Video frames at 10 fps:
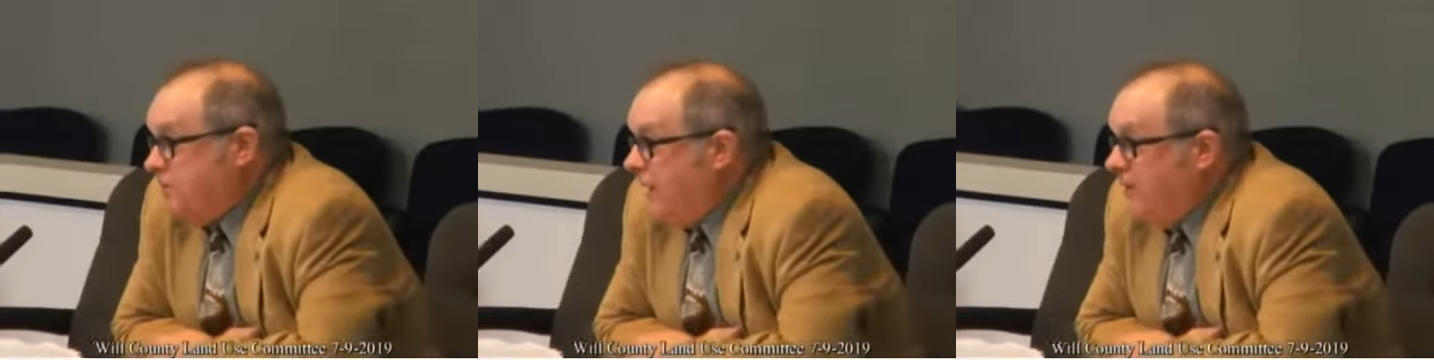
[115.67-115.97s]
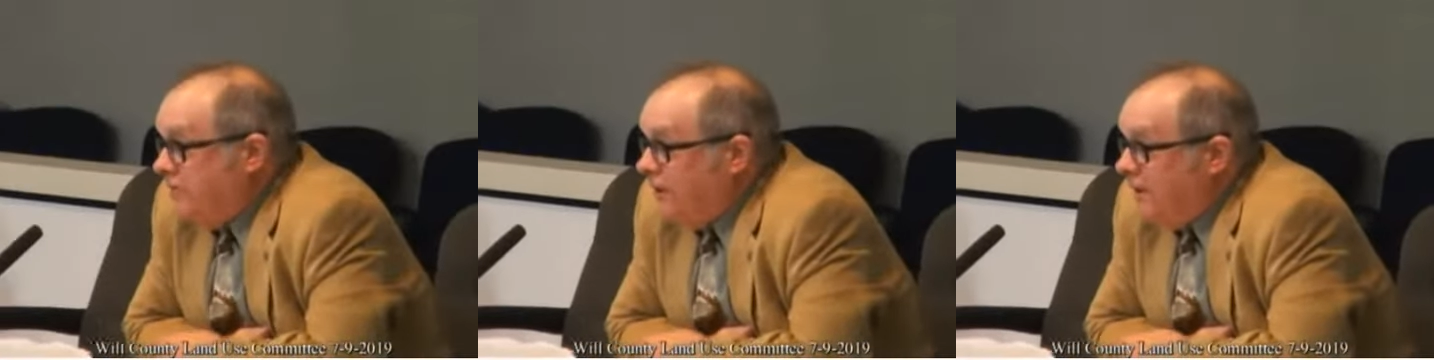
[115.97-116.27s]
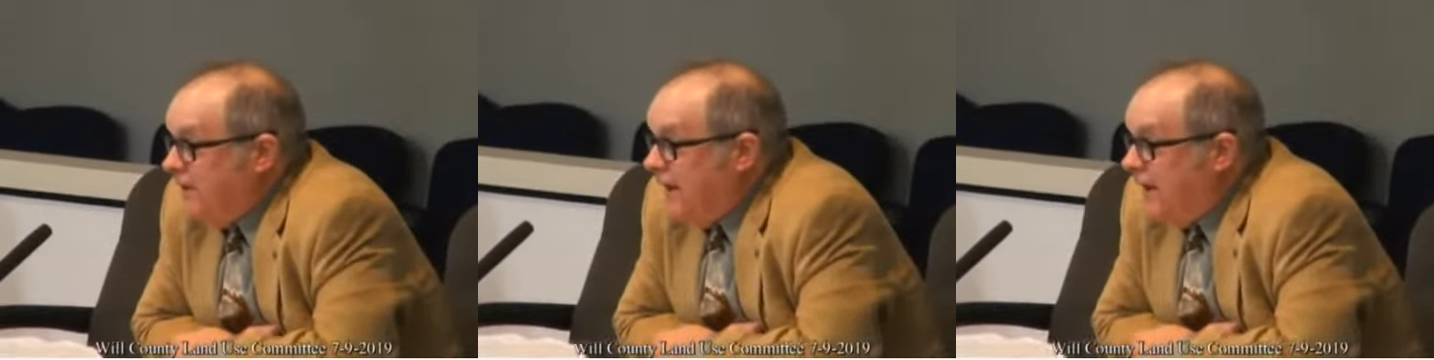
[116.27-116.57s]
rainfall
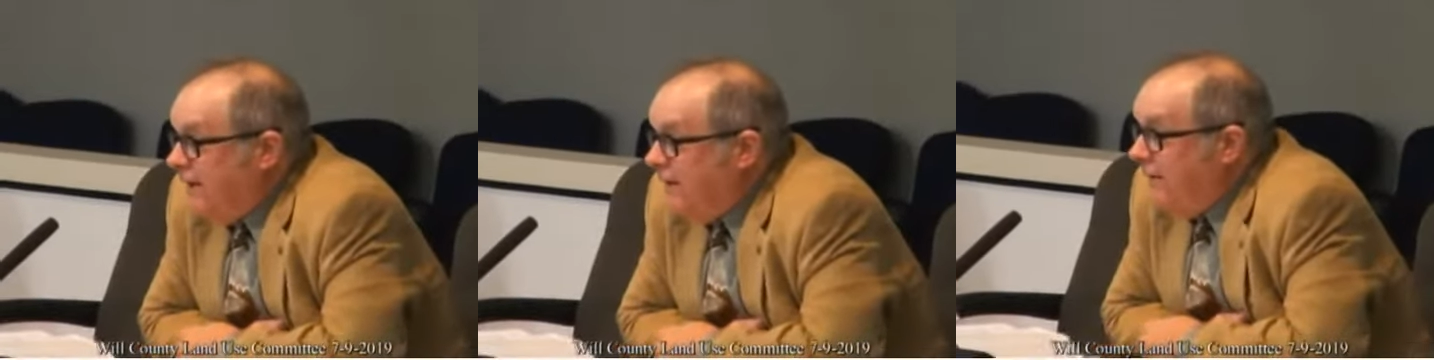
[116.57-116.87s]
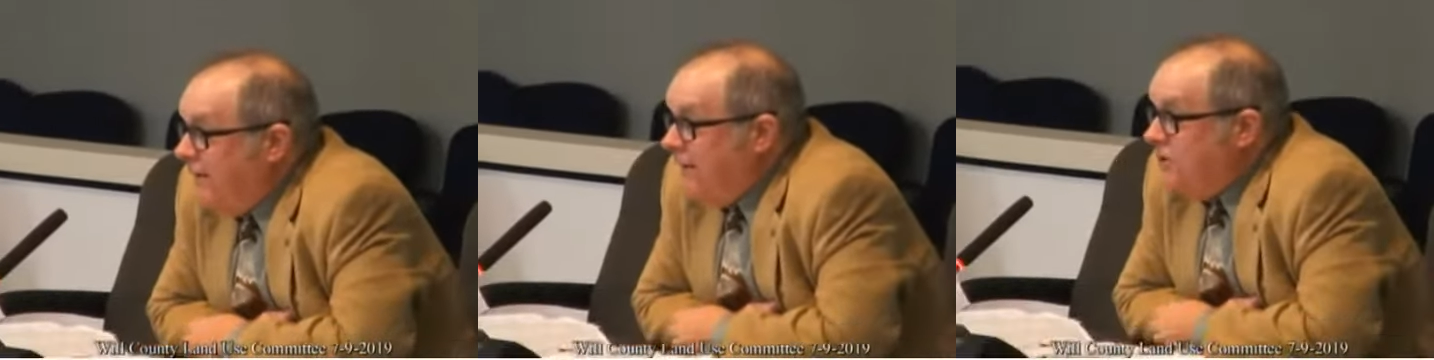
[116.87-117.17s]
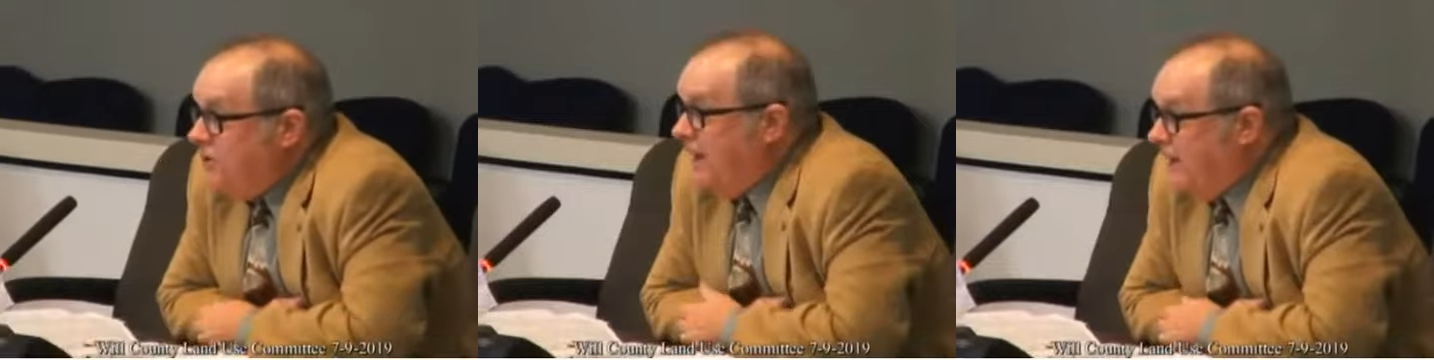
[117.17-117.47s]
data.
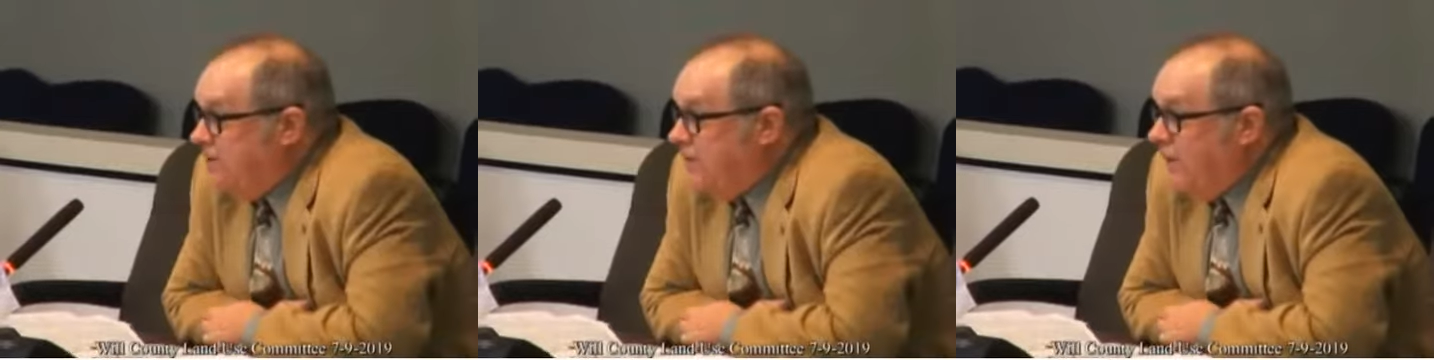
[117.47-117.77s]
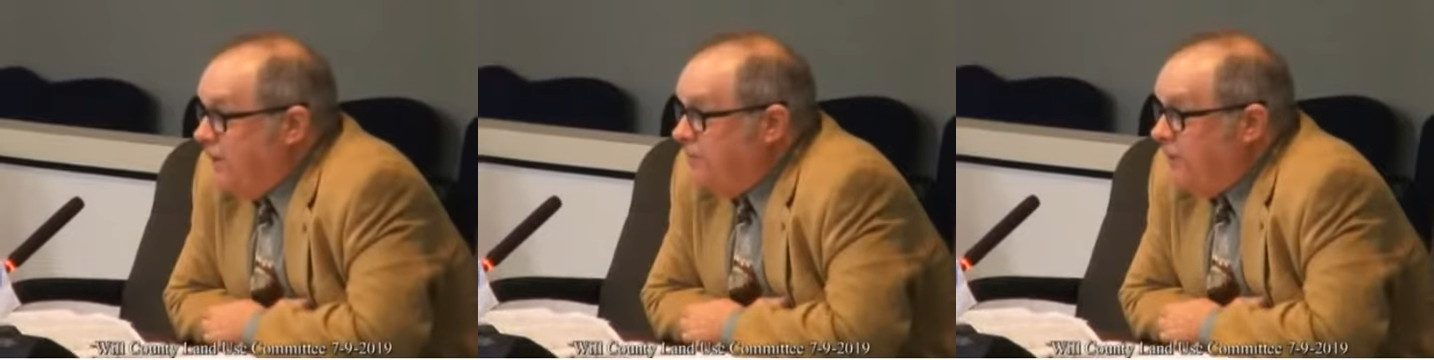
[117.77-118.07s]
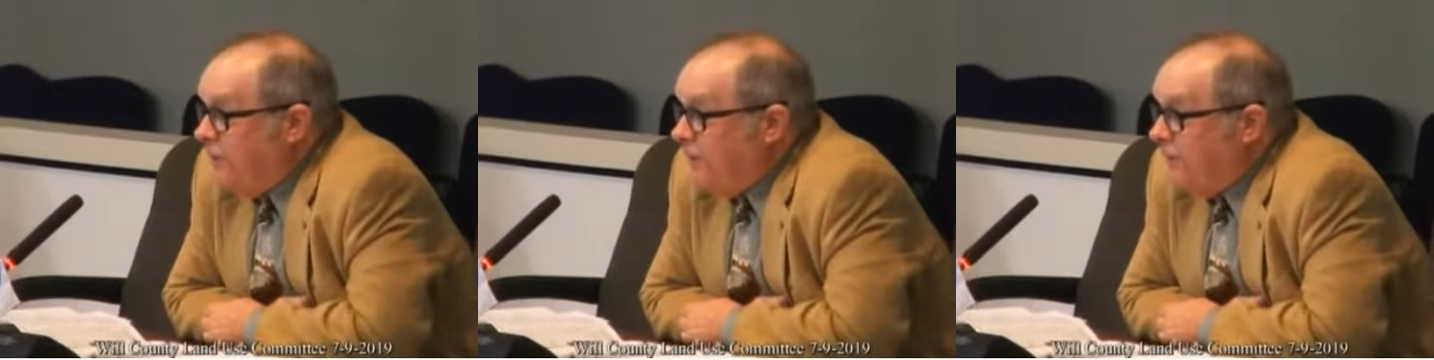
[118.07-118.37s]
New things
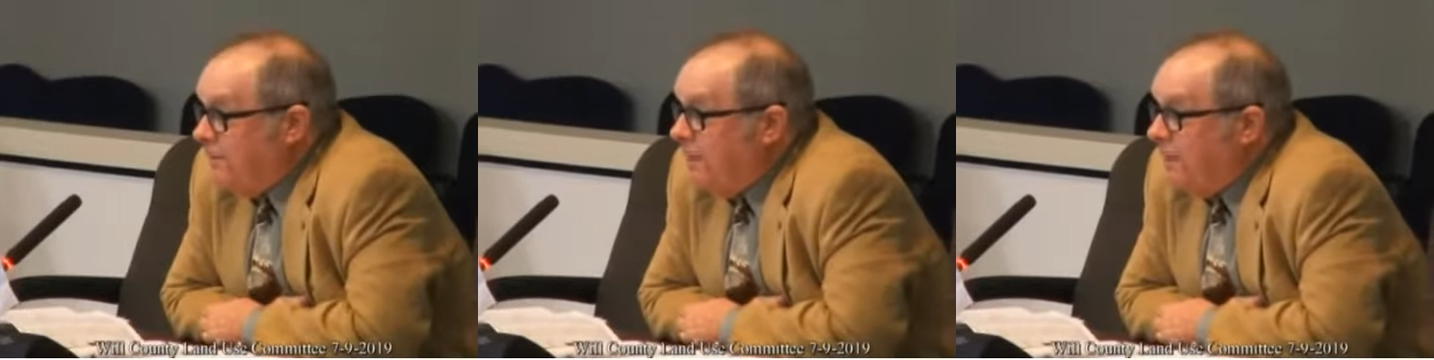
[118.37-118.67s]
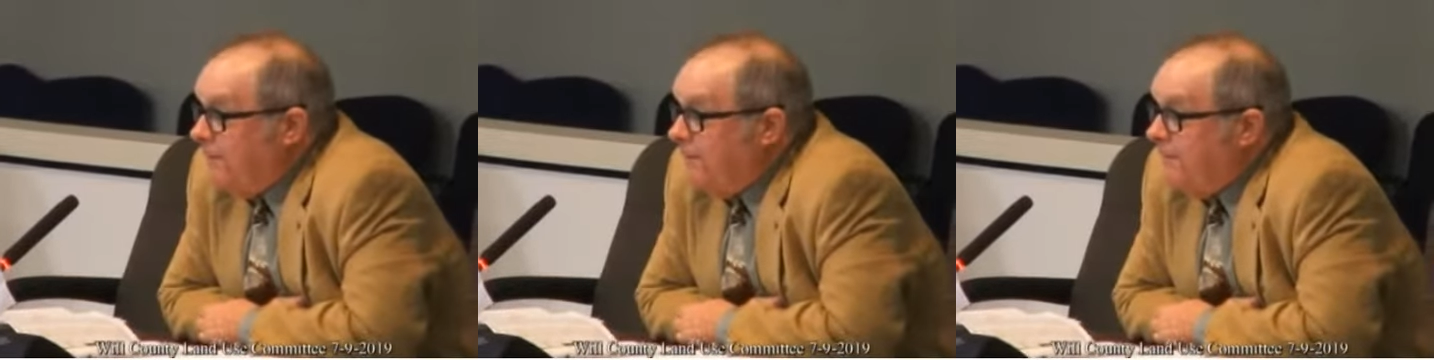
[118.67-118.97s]
going forward.